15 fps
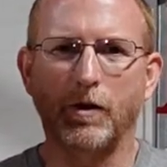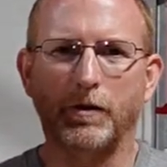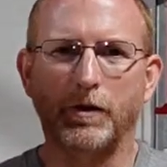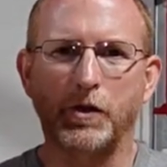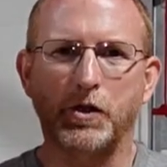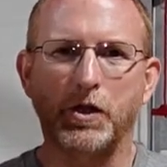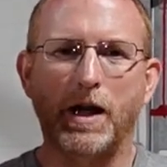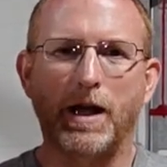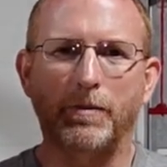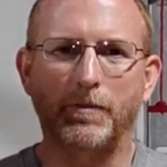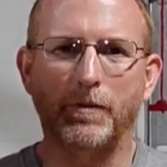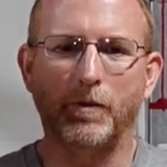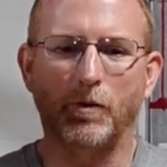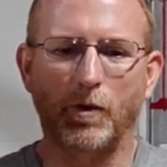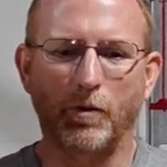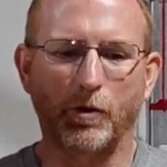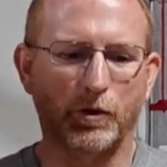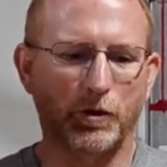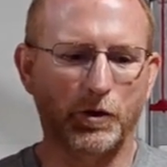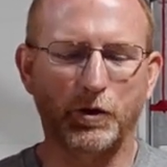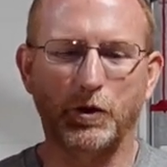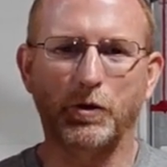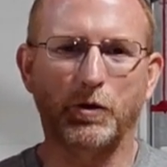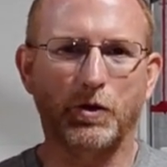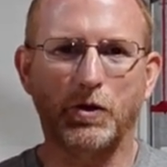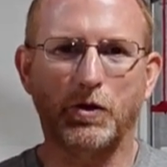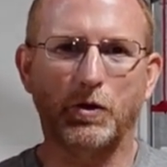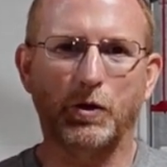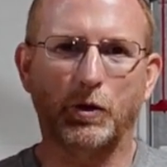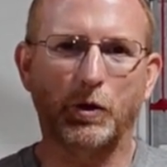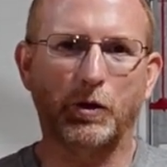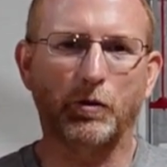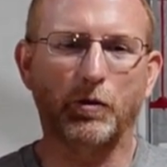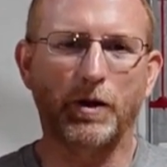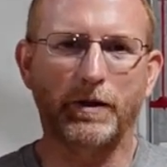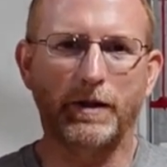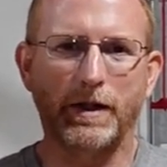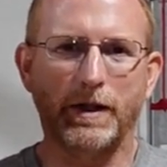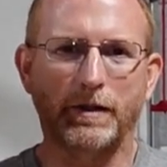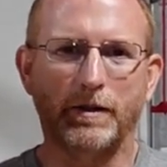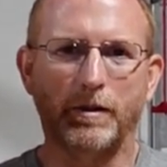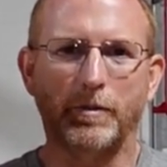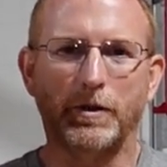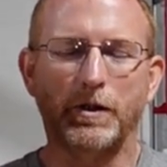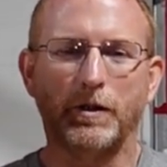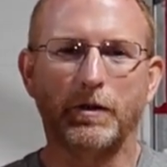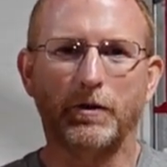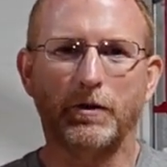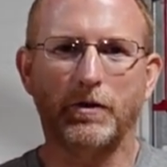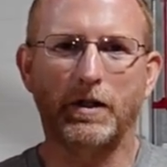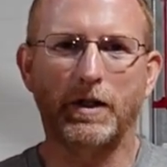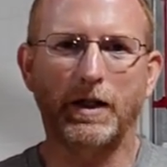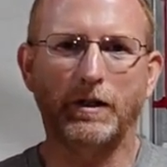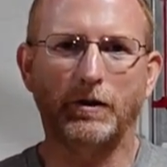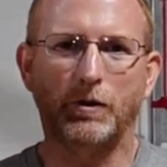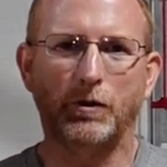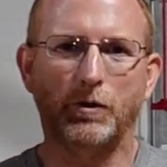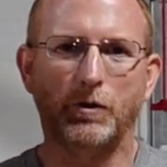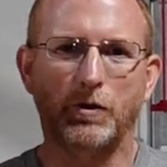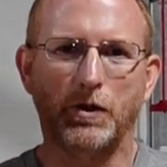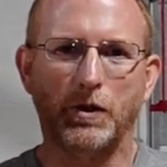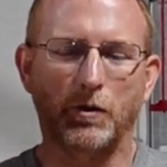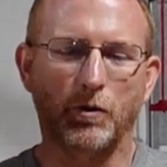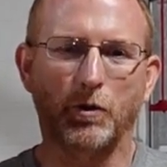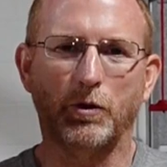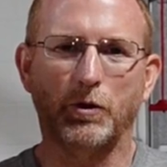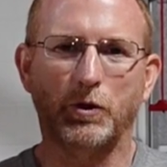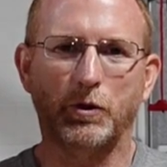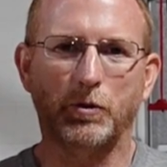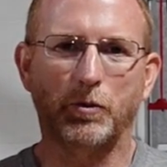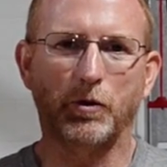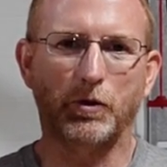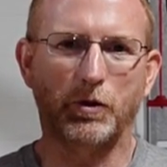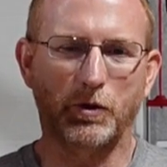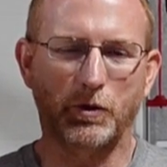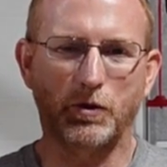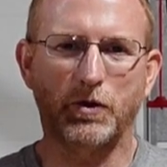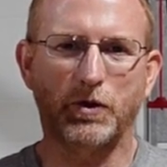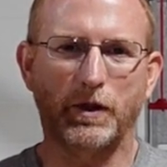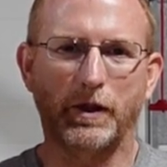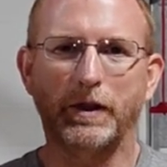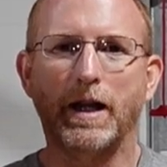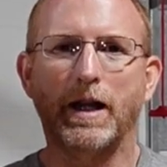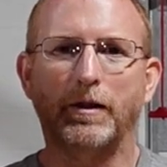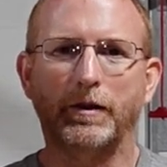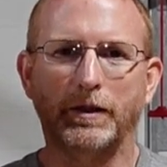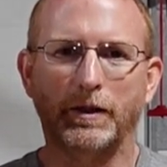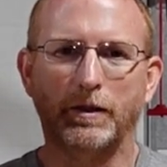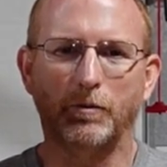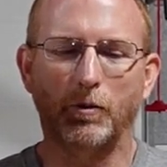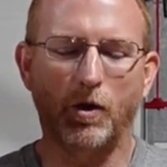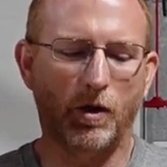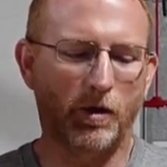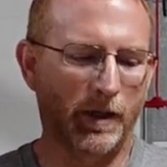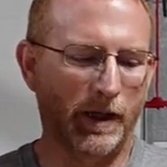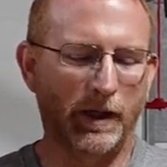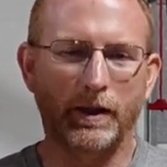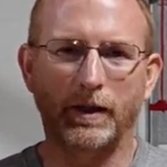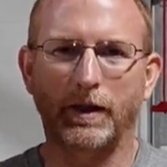here in the shop, what we're gonna do is just do a quick rundown of the materials that I used in order to produce the galley end wall